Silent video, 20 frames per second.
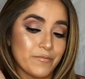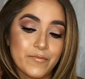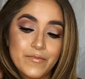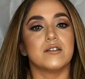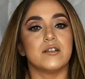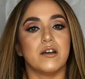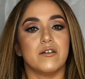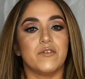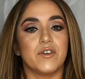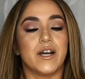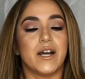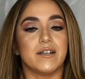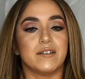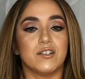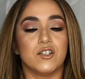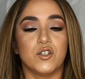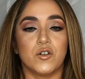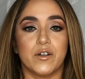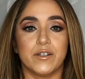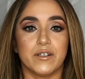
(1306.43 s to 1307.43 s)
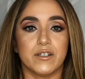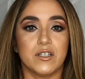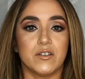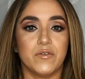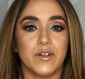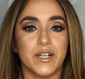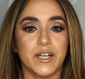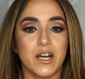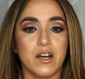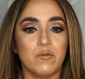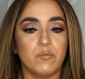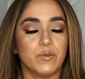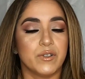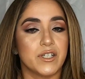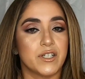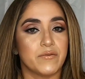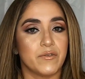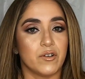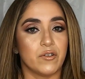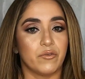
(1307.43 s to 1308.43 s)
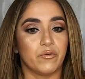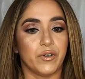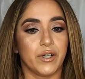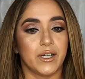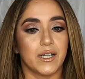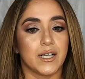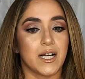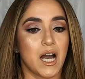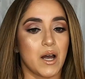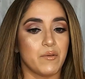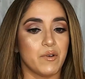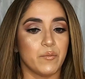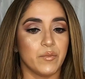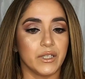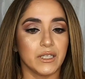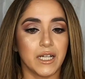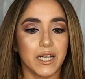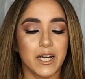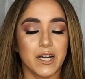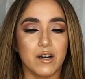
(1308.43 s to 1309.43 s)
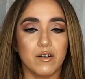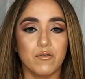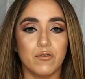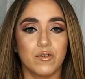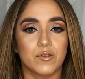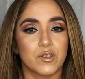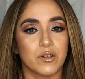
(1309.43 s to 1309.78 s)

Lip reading: So if you guys enjoyed this video, please feel free to comment below.